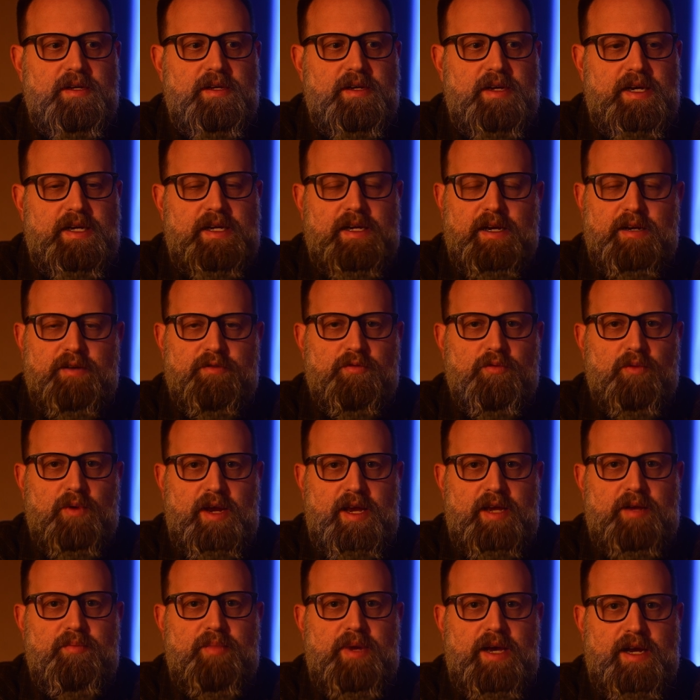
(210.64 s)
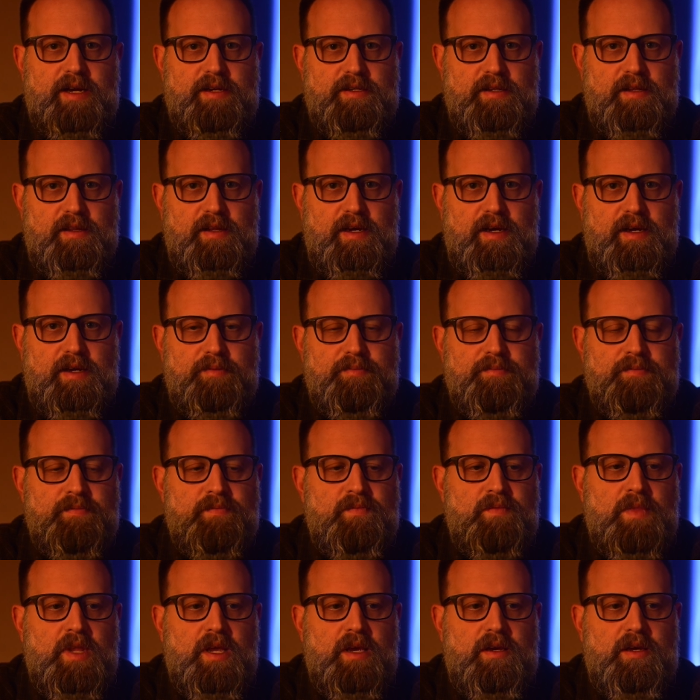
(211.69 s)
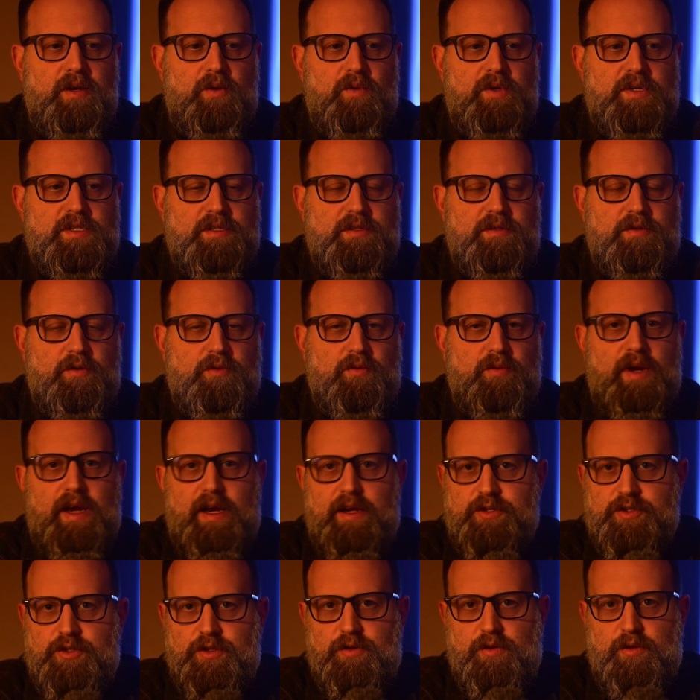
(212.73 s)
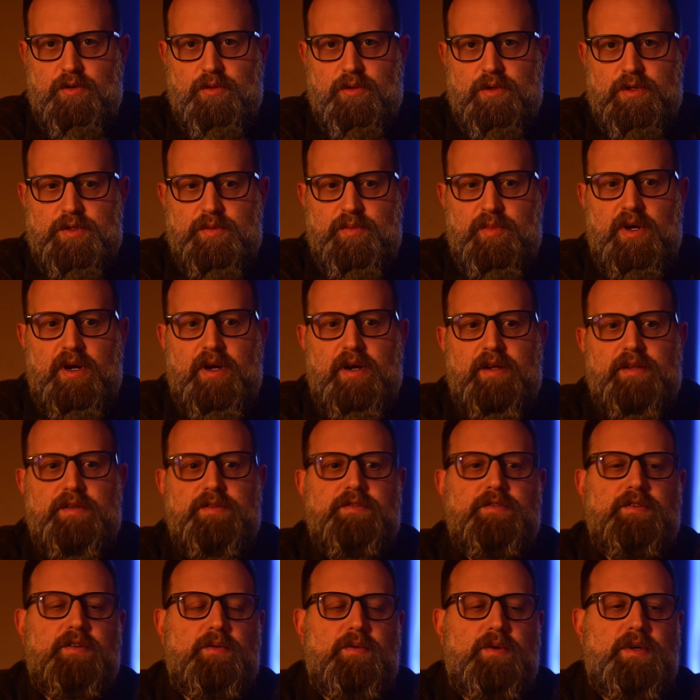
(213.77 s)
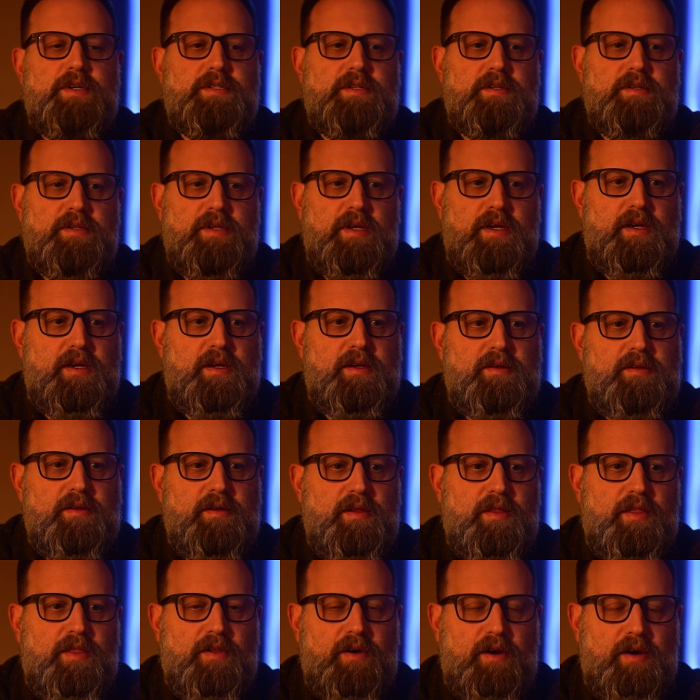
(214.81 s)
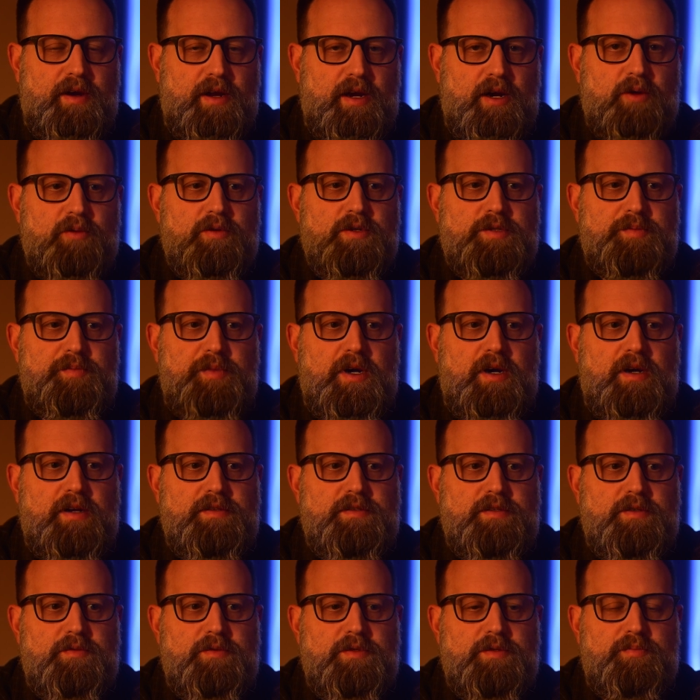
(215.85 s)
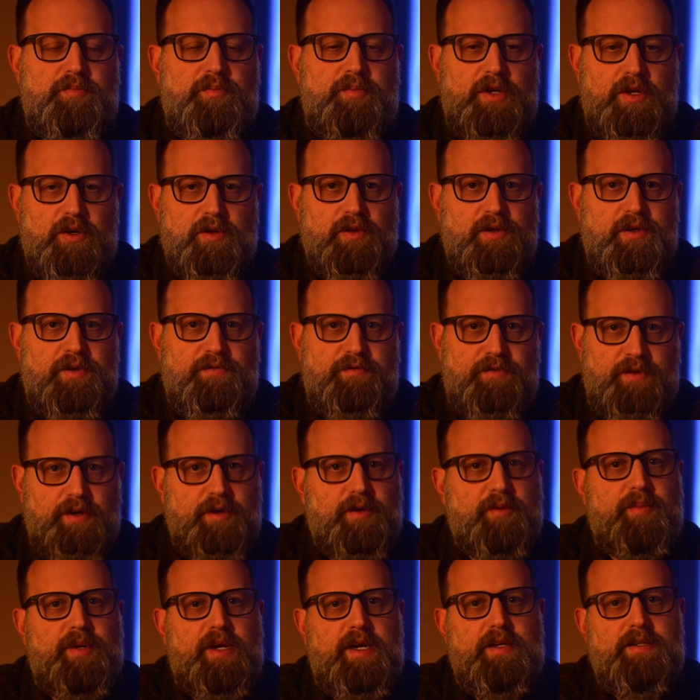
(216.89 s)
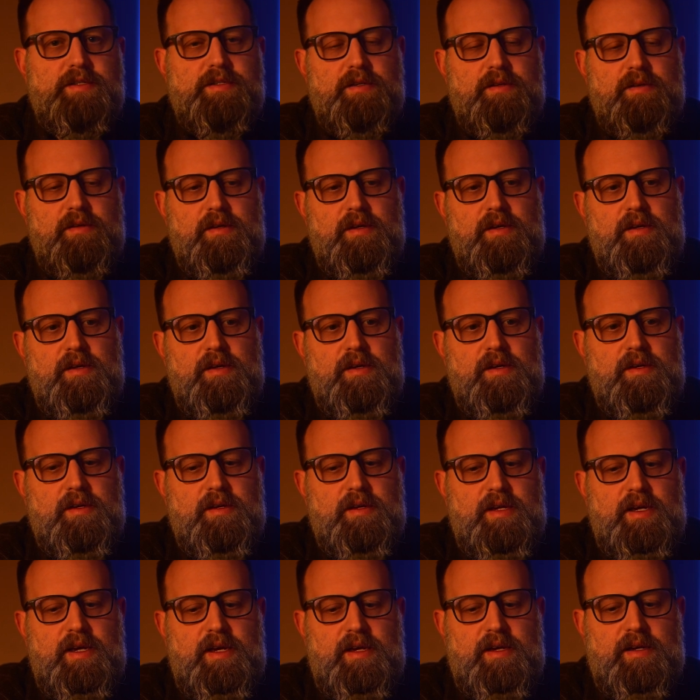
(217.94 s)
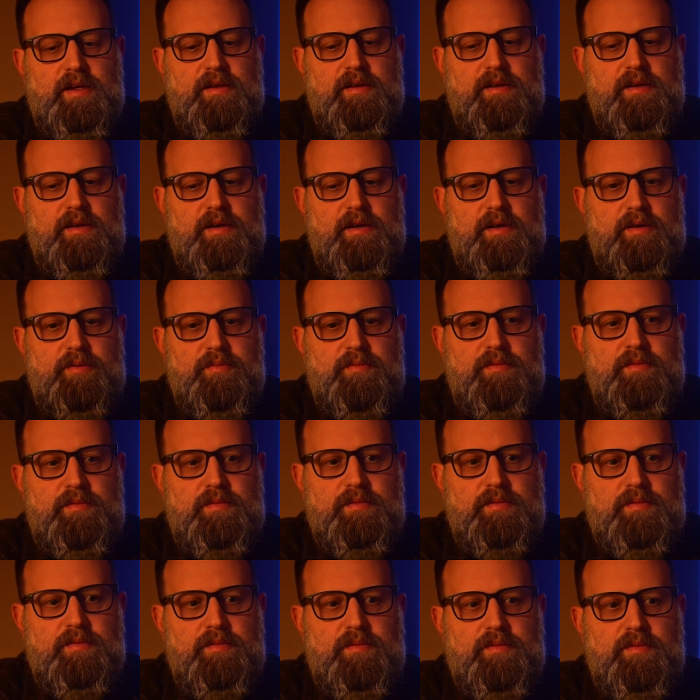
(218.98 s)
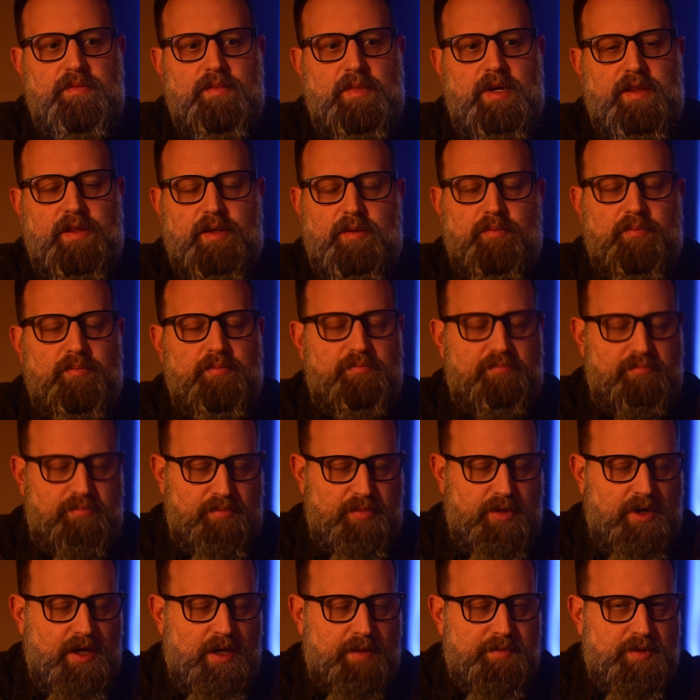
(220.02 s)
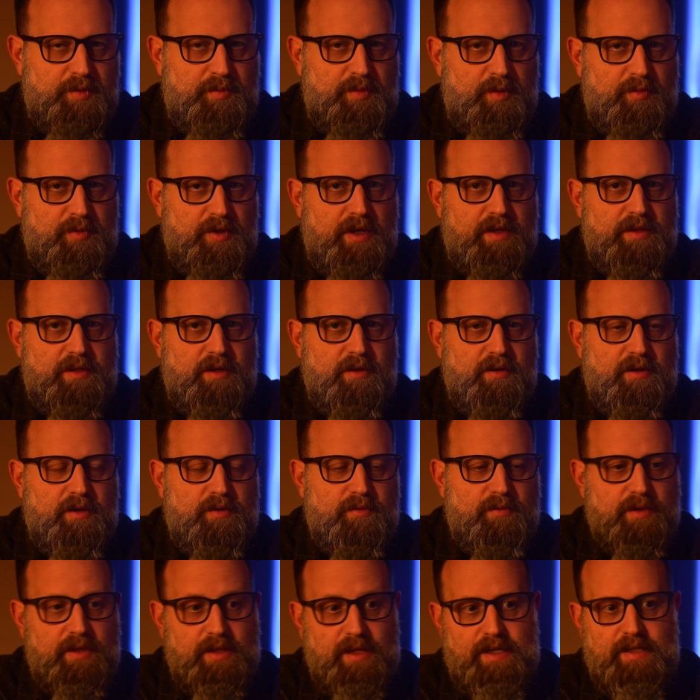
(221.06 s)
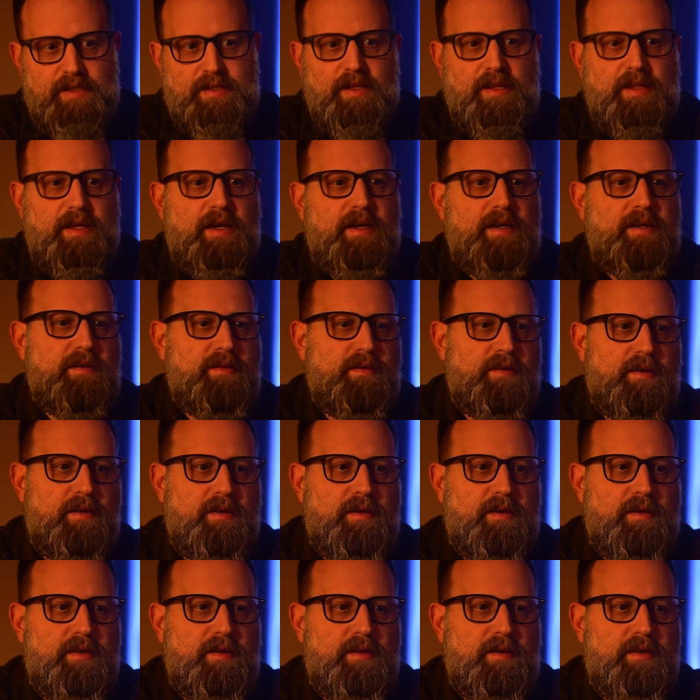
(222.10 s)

I kind of ran back to that. It wasn't a rational response. It wasn't a thought-out response. It was purely fear-based. And I think perhaps people out there can relate to that.